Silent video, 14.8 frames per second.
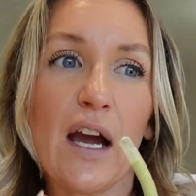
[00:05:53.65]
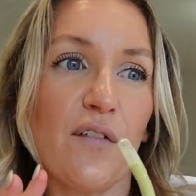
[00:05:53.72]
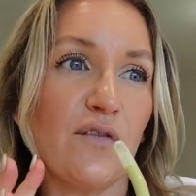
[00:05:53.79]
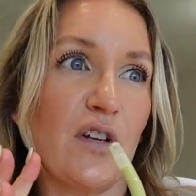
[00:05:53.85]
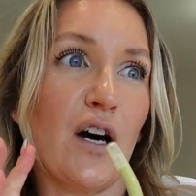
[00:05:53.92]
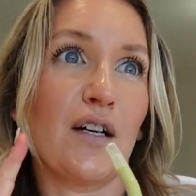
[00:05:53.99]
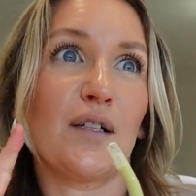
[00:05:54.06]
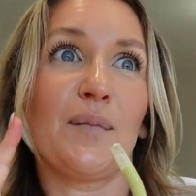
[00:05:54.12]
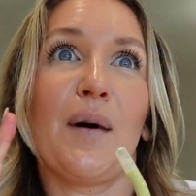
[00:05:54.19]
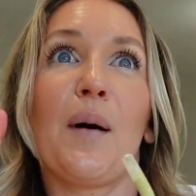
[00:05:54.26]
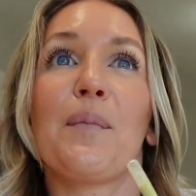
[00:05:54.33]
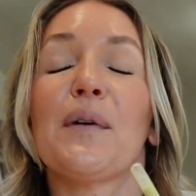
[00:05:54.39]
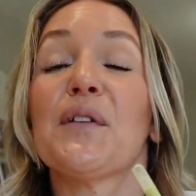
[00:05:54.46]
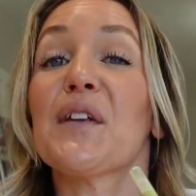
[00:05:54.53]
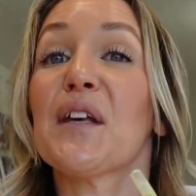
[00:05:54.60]
I've talked
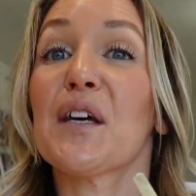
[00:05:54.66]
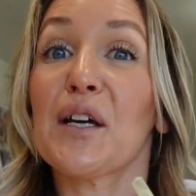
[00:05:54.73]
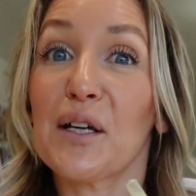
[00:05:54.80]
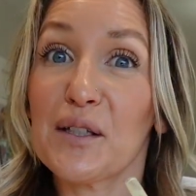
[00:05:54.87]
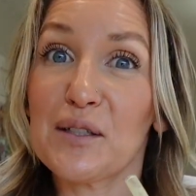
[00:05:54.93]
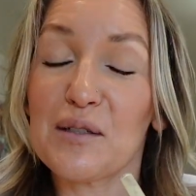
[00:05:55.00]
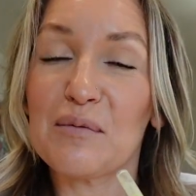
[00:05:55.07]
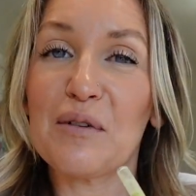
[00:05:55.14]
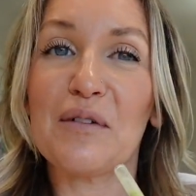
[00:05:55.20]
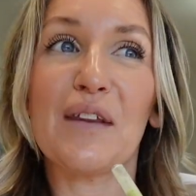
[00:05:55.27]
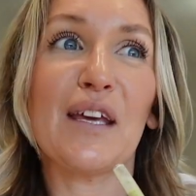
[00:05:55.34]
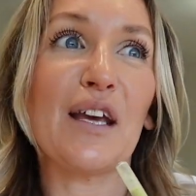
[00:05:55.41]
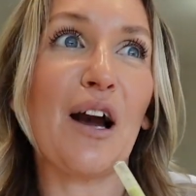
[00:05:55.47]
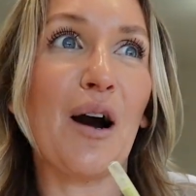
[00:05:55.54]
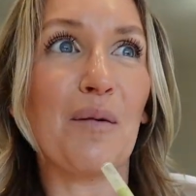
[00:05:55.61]
about building a good
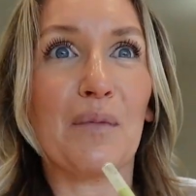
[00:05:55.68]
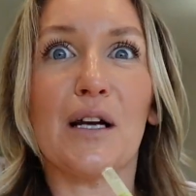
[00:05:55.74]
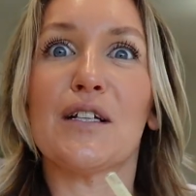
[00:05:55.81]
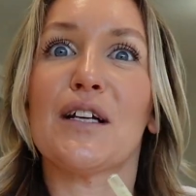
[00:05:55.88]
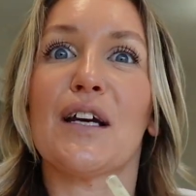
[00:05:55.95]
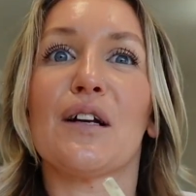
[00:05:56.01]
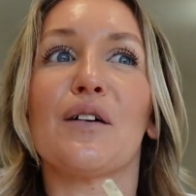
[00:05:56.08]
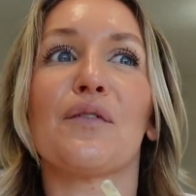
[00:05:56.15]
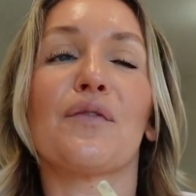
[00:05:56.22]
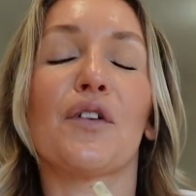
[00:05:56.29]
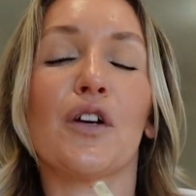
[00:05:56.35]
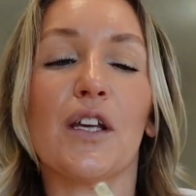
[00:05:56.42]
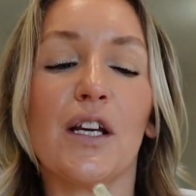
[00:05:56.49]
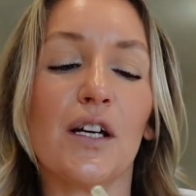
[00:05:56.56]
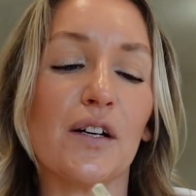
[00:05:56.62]
smoothie on my channel for
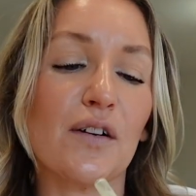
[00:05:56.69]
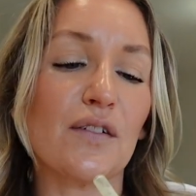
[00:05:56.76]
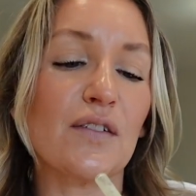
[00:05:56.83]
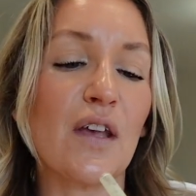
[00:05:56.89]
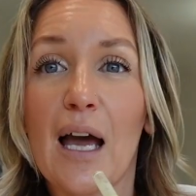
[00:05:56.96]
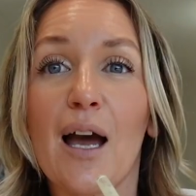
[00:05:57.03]
years.